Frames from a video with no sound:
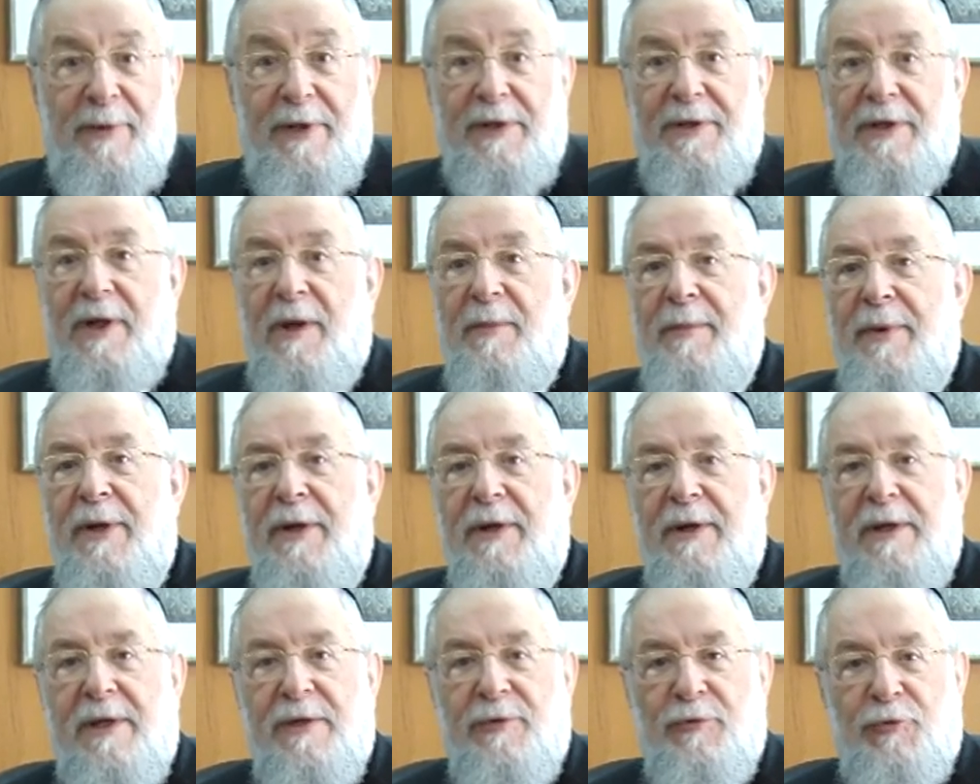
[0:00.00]
by the
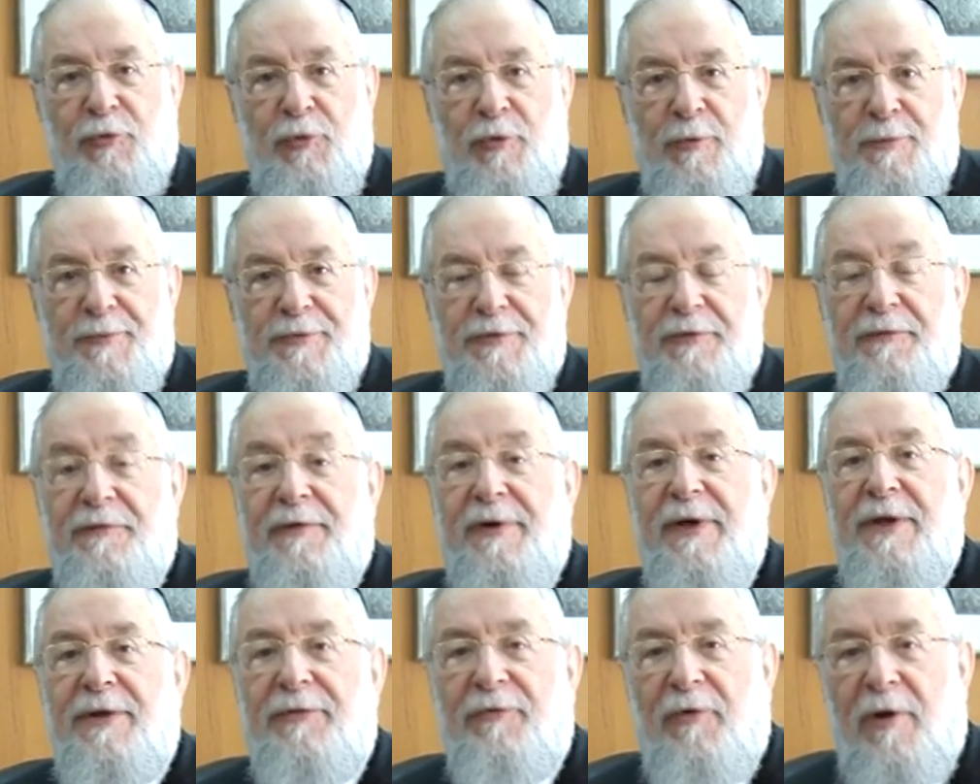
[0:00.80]
American troops of
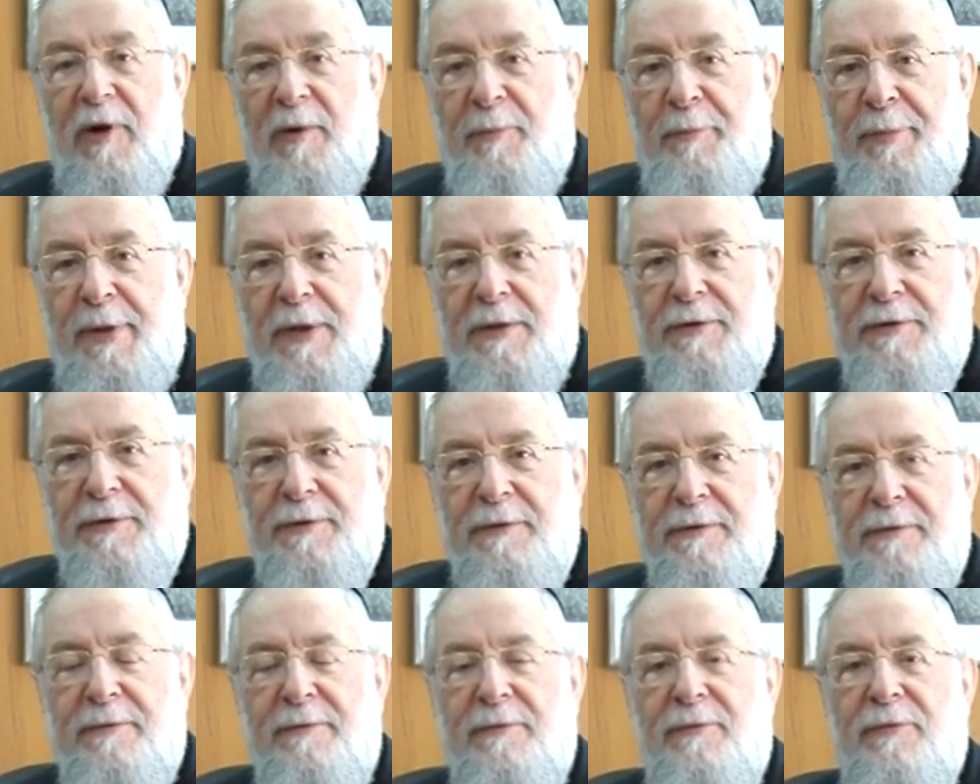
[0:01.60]
General
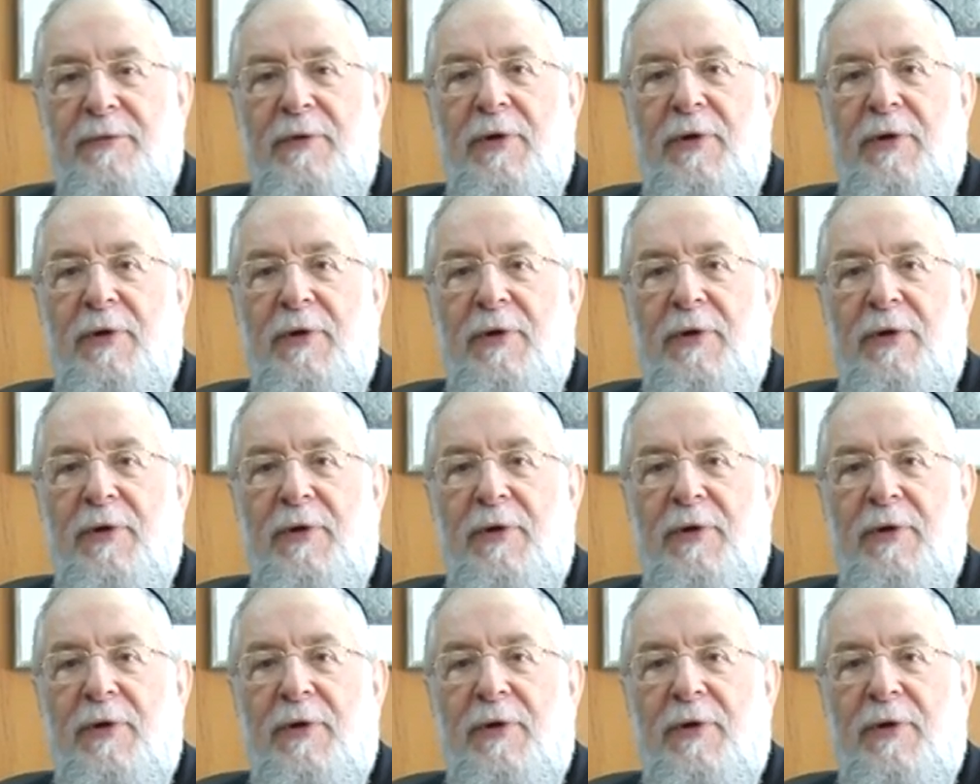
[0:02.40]
Patton